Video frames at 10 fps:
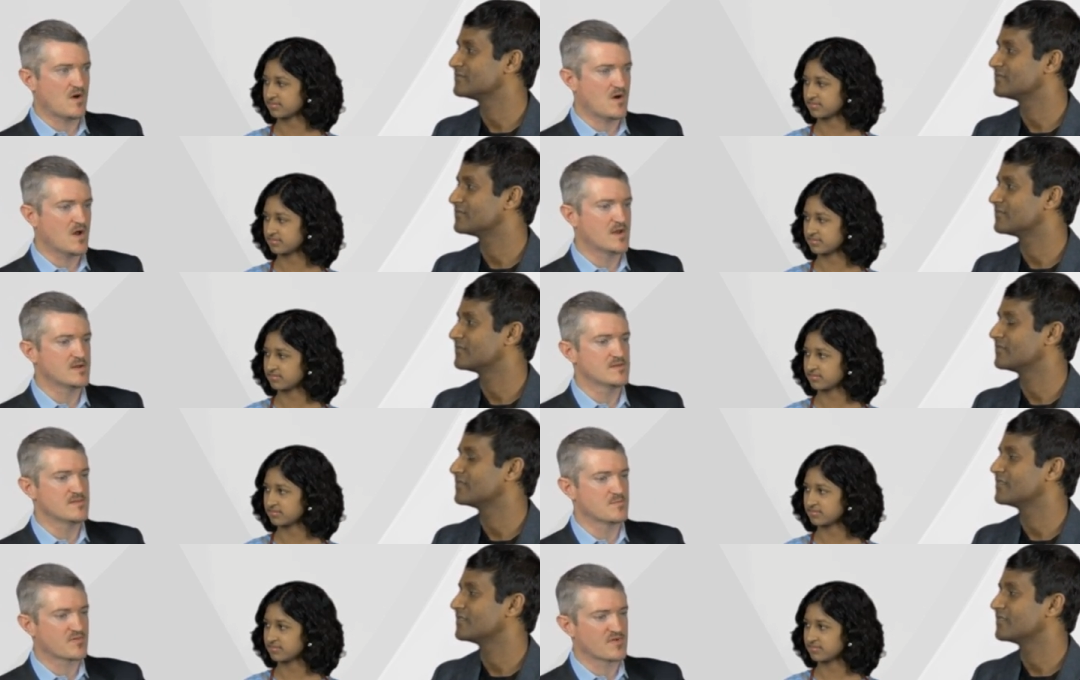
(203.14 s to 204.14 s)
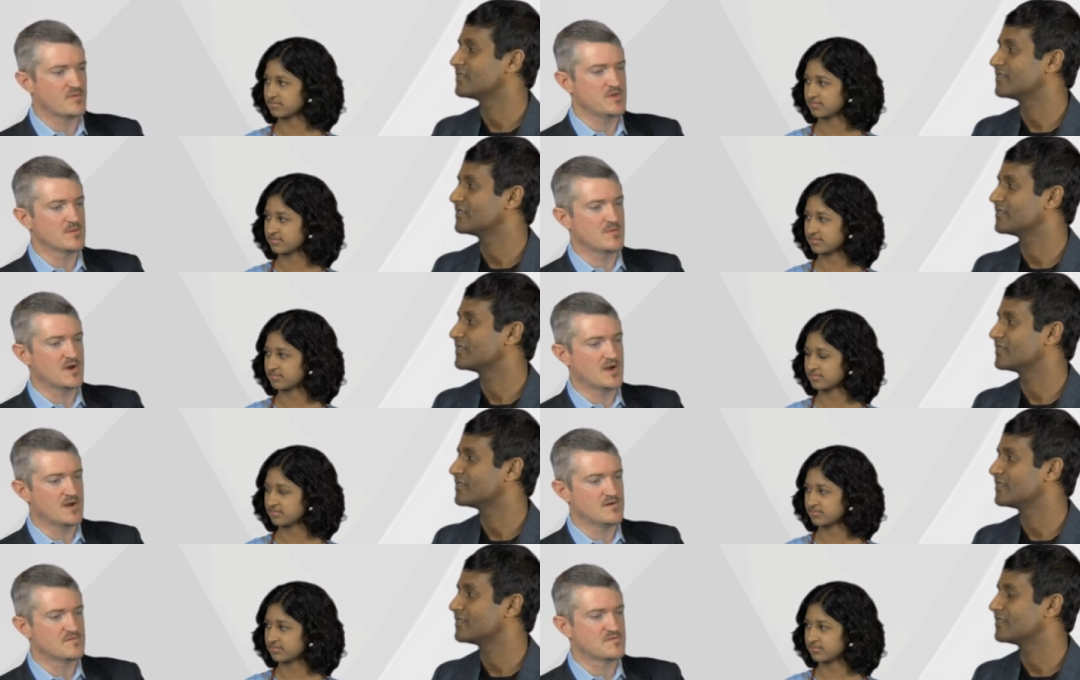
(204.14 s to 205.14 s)
Speaker 1: on the premium
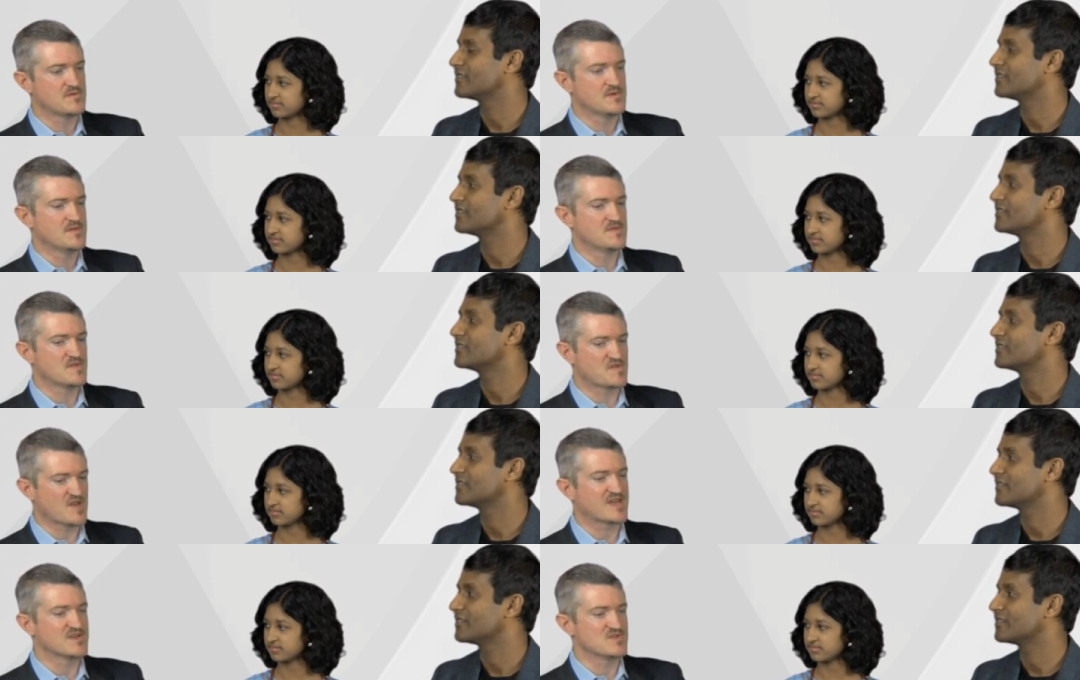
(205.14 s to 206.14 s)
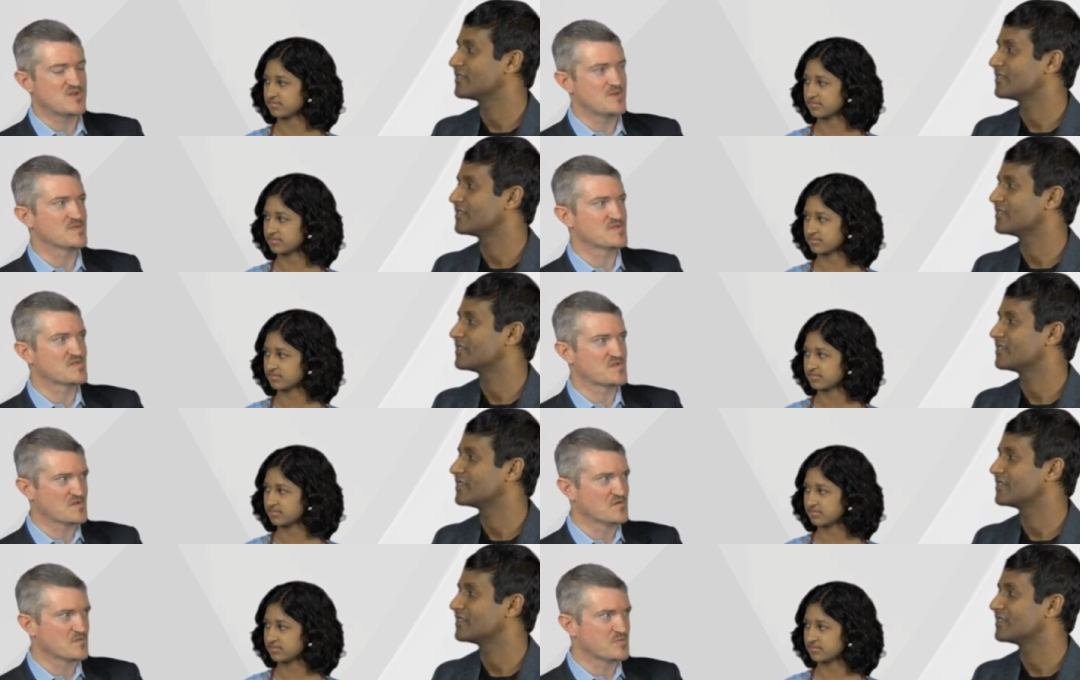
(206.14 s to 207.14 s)
of the second cheapest
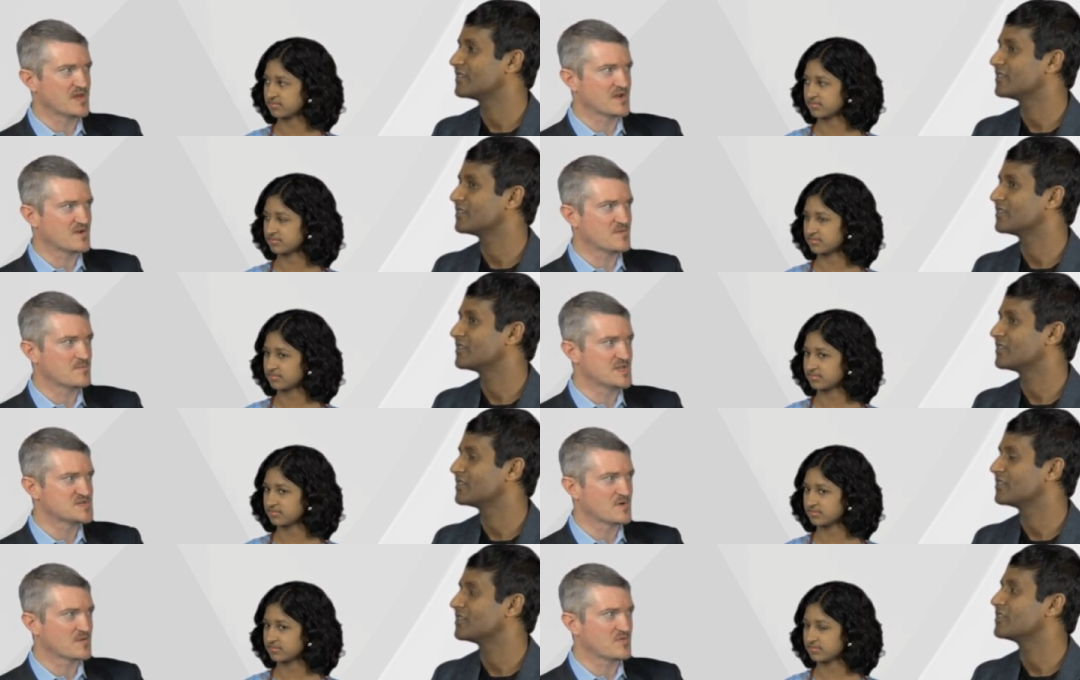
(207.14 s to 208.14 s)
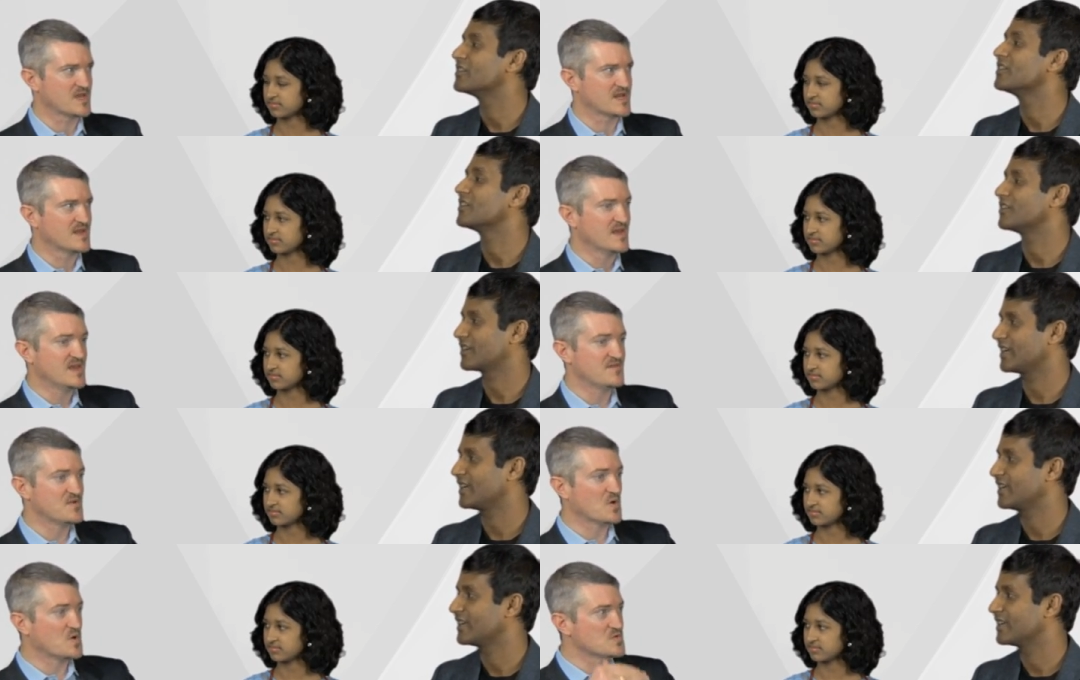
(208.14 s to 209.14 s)
silver plan called the benchmark plan. Okay. If
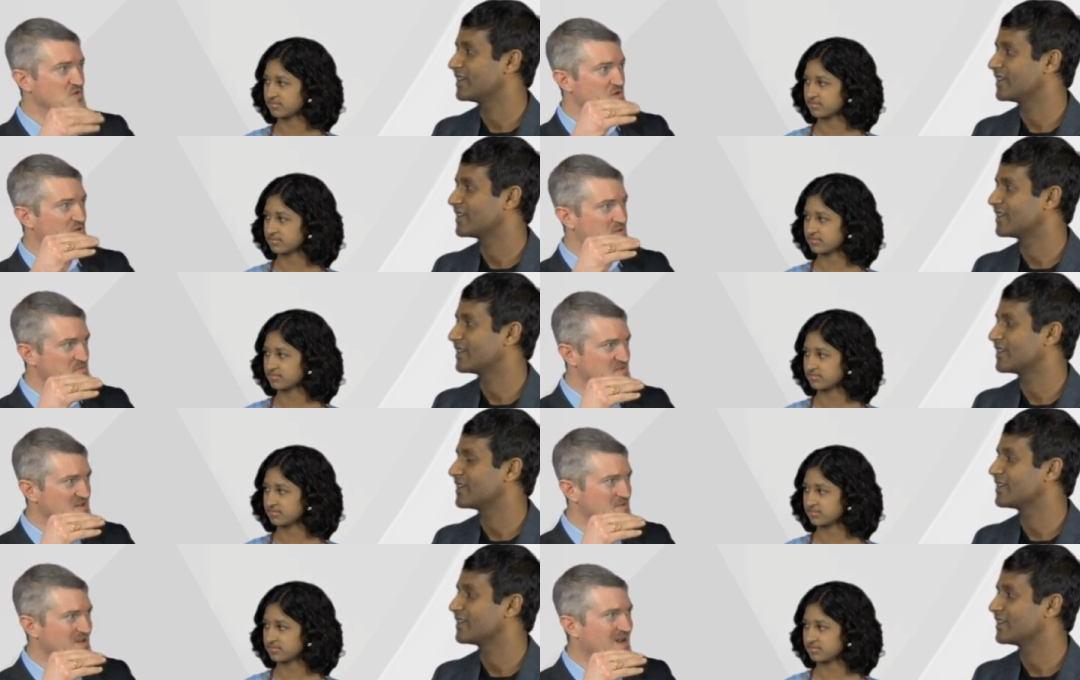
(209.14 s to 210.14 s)
you're older, your premium's going to be